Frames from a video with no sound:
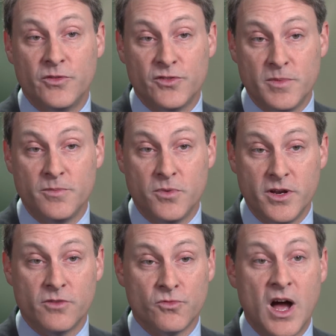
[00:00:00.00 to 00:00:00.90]
which means
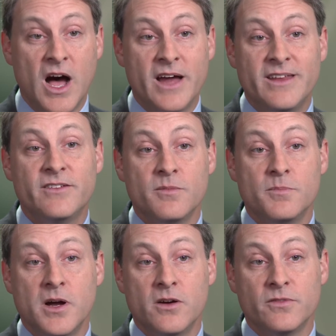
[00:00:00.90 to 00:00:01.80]
putting a rod into the
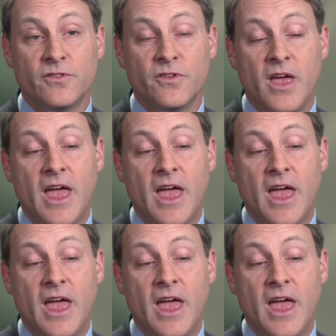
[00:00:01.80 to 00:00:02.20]
bones.